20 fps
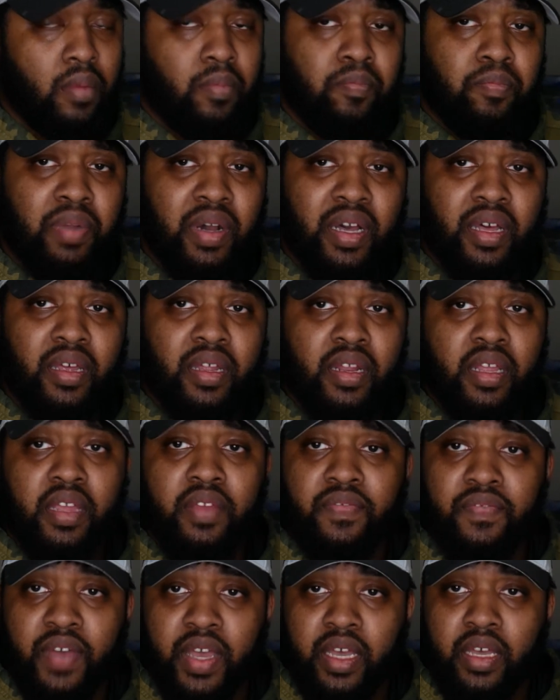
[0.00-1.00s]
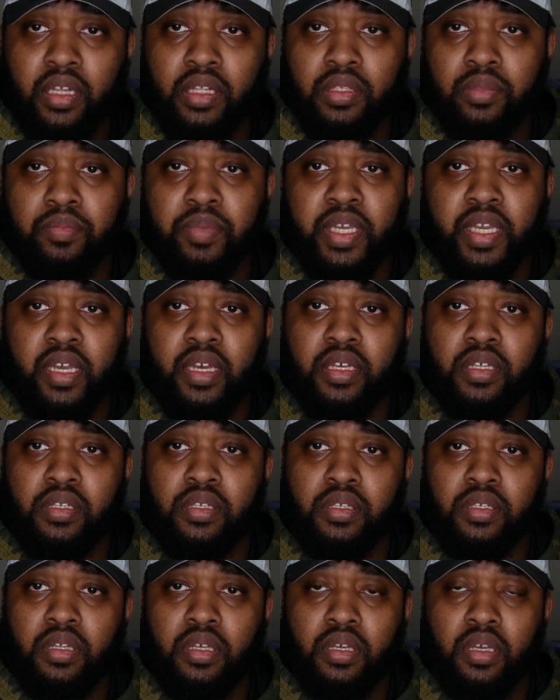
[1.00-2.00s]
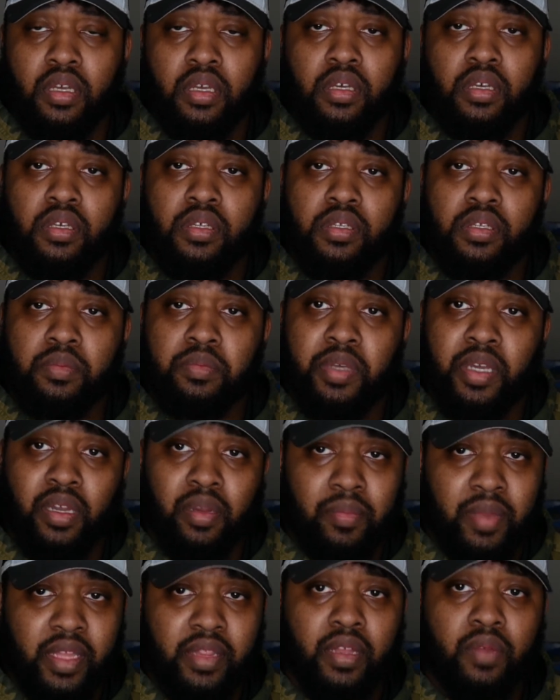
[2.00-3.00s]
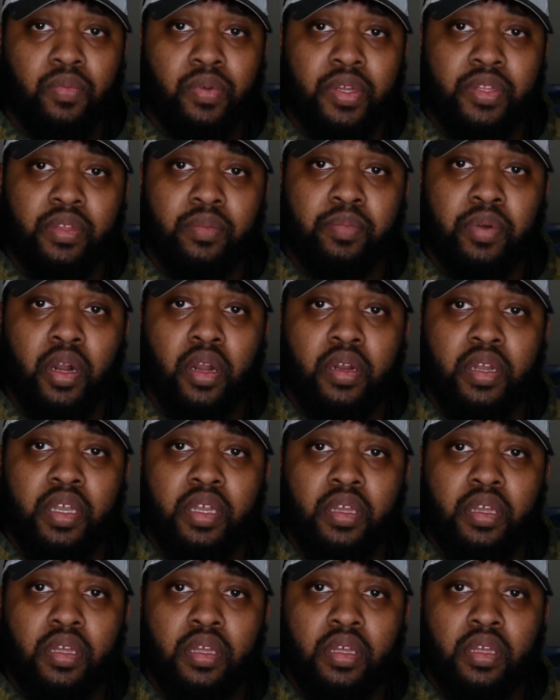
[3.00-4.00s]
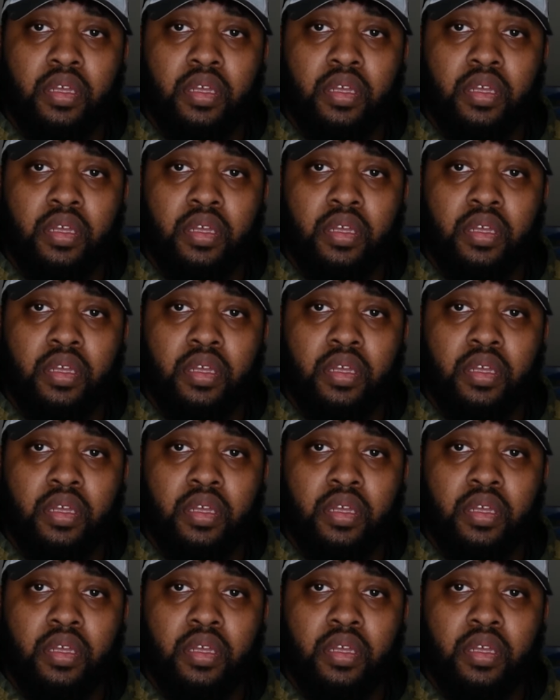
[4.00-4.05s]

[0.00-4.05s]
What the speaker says: But he failed because some young men that were at the party